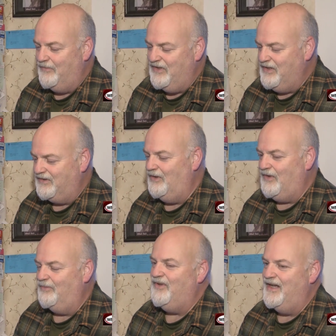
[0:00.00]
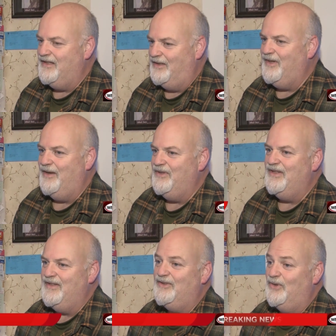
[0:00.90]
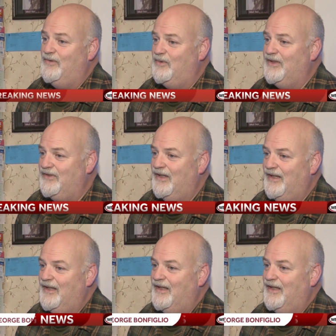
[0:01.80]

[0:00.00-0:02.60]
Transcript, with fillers: happy that they were apprehended. I'm happy that that's over with.